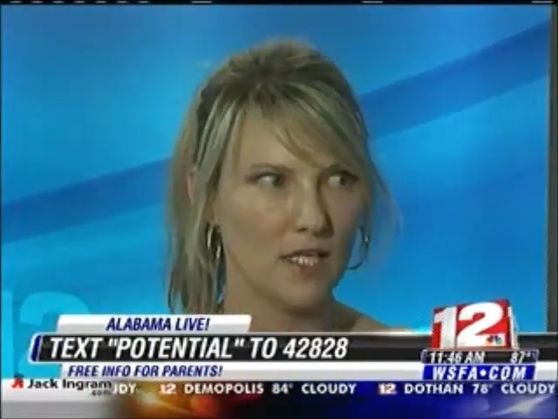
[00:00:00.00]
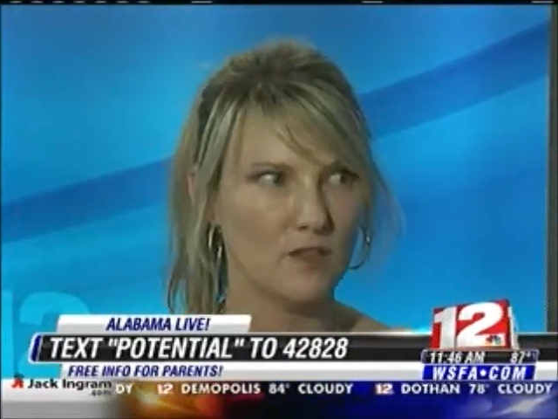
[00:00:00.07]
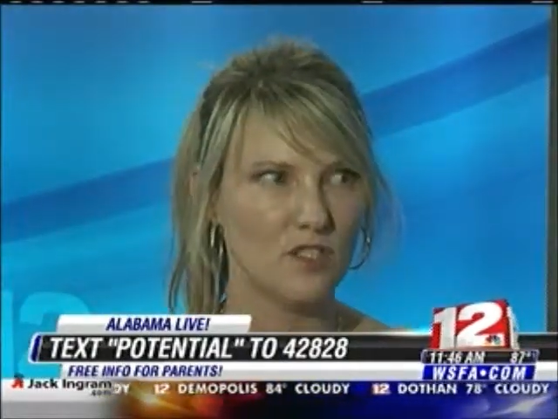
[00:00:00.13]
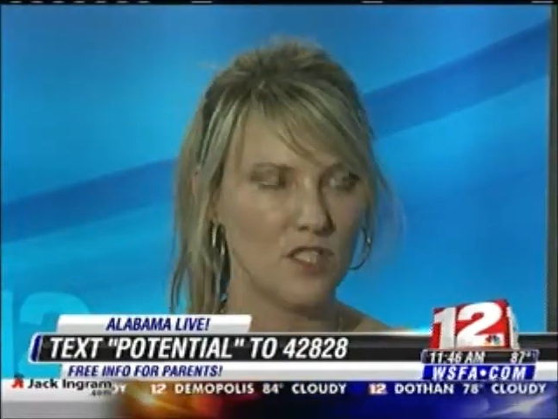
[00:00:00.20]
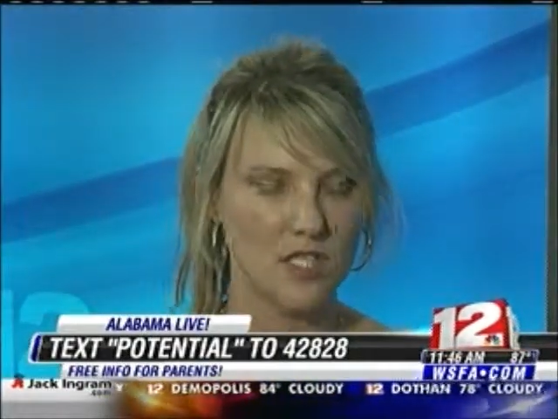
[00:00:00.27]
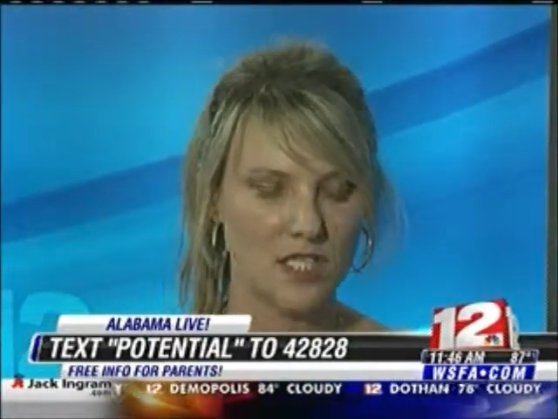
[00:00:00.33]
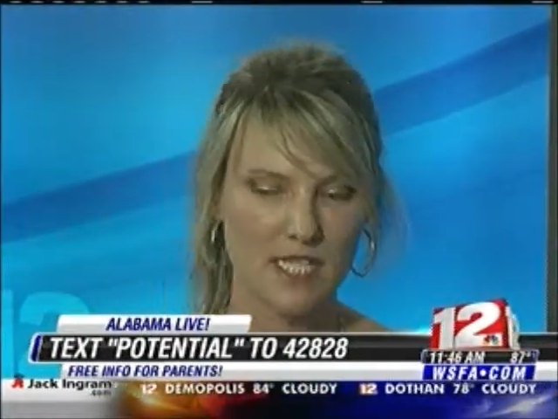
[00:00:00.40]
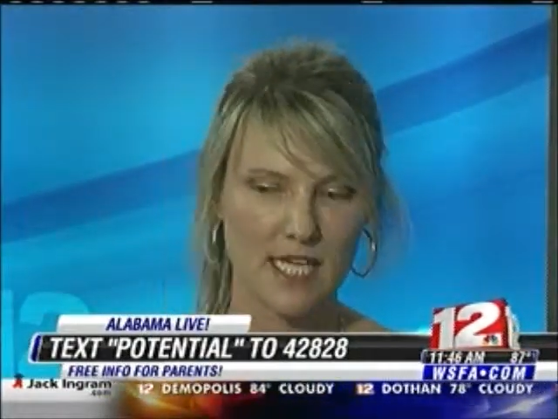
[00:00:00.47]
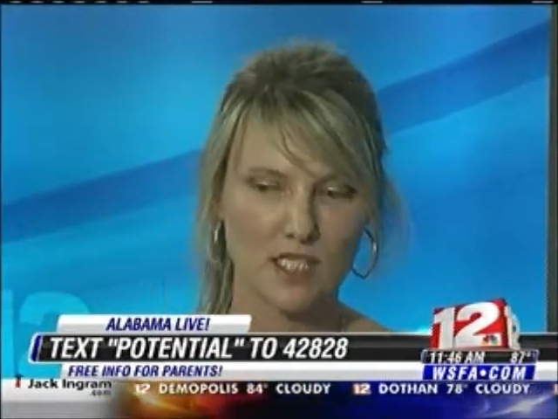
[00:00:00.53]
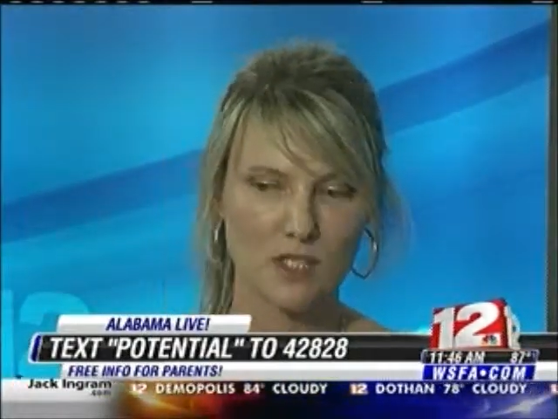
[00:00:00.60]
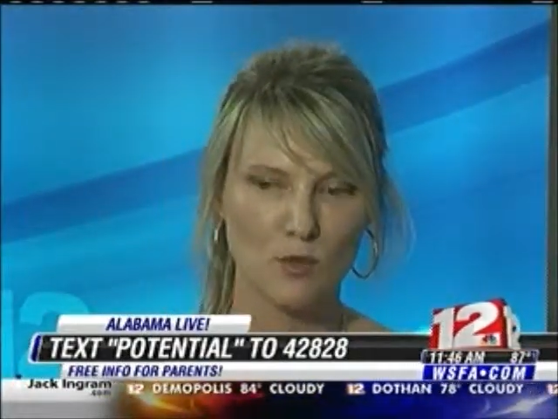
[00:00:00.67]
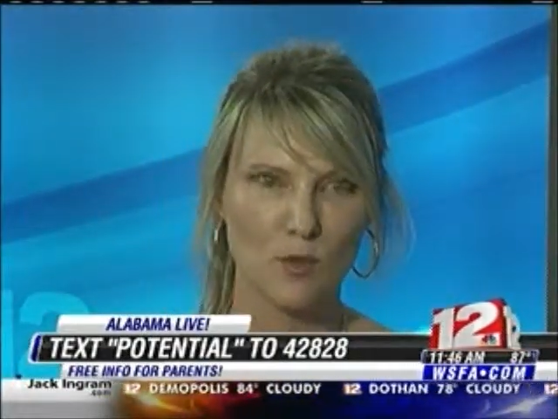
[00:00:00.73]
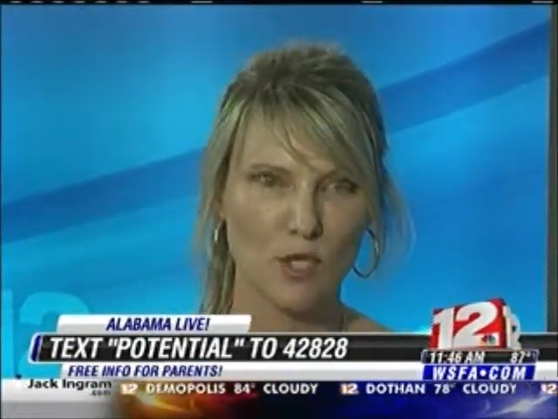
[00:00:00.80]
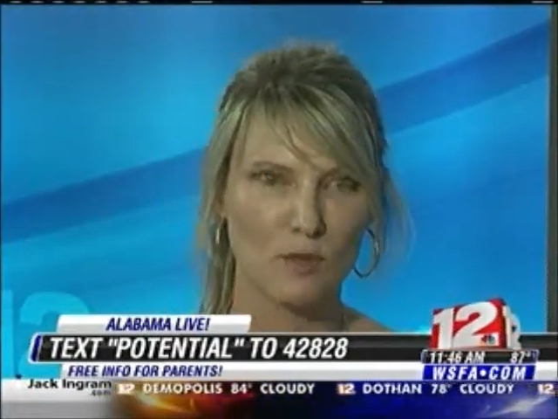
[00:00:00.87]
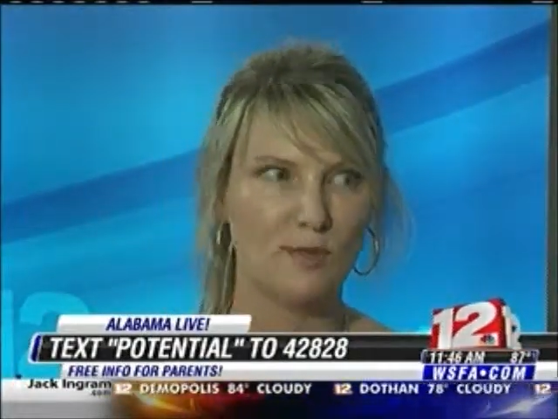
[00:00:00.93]
and then
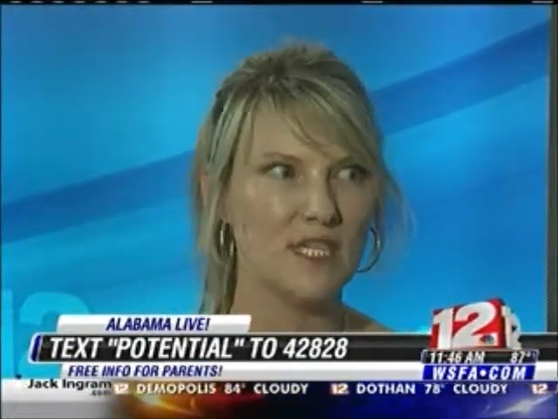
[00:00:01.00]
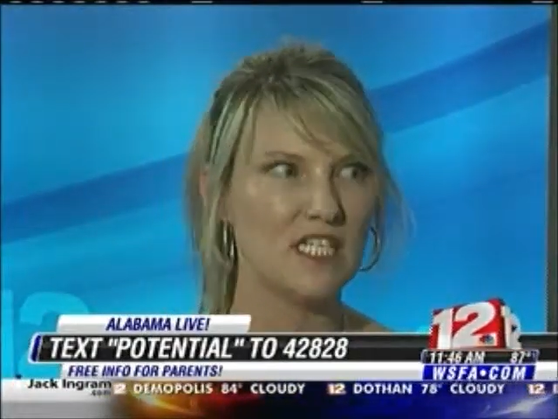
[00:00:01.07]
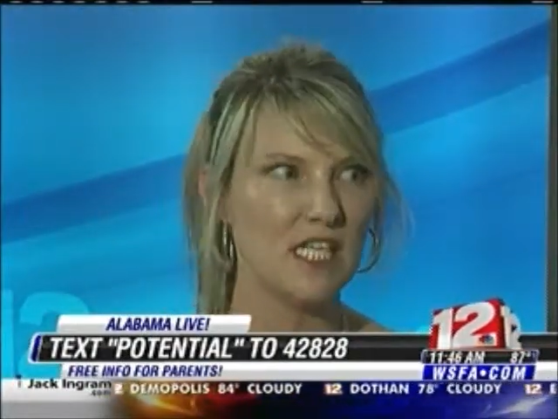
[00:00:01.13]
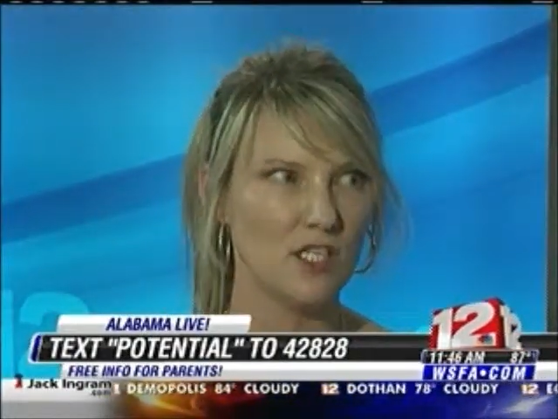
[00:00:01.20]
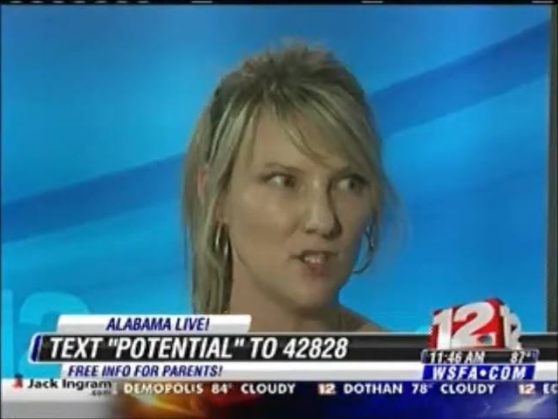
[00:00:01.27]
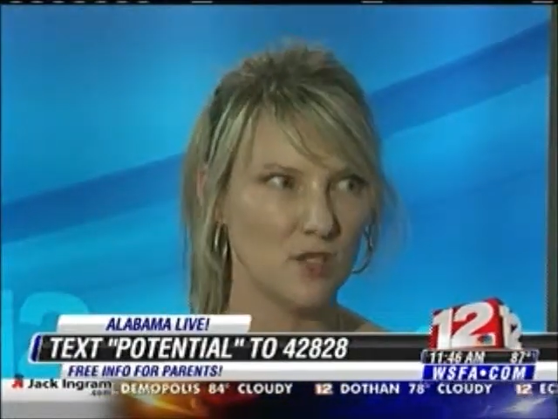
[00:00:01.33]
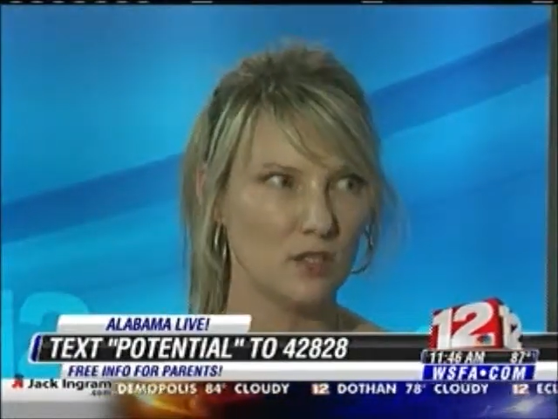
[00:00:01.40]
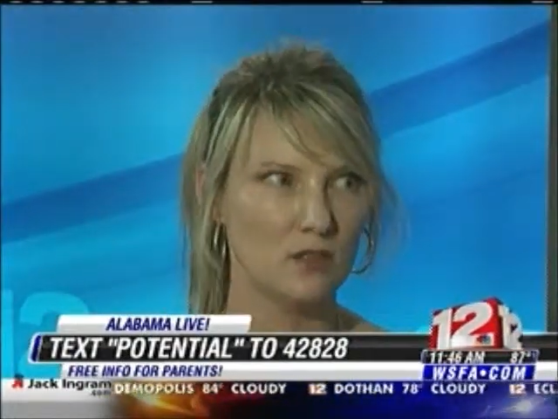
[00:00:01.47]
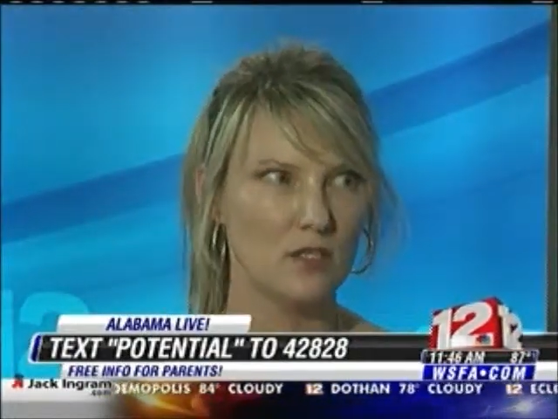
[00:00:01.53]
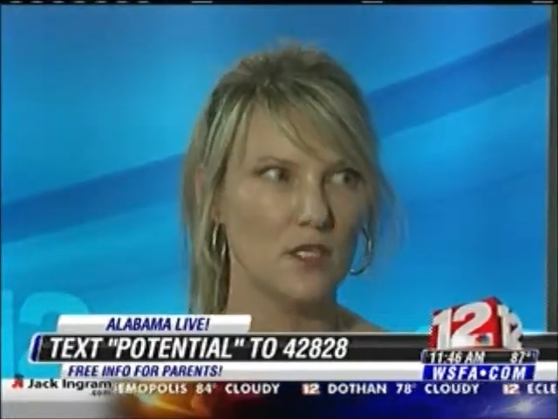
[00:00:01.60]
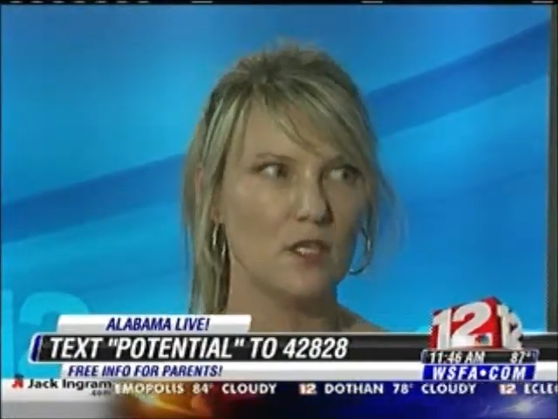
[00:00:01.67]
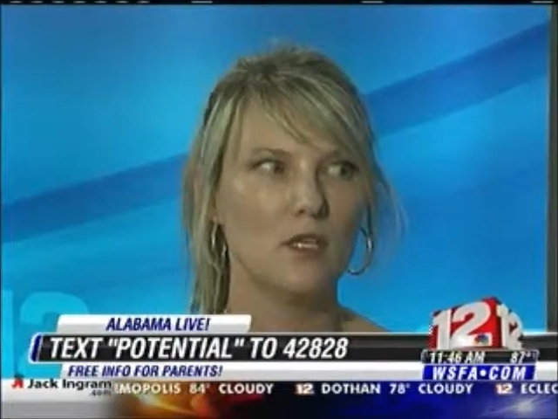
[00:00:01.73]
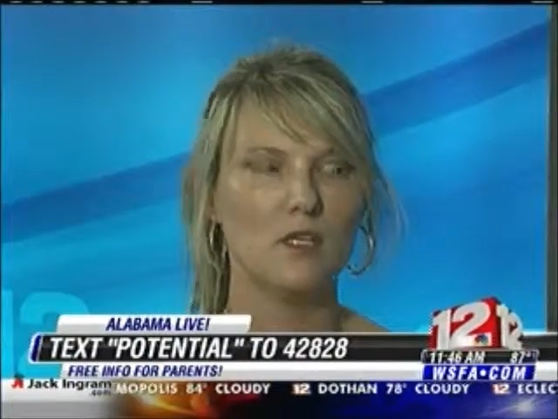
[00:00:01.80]
text the word potential.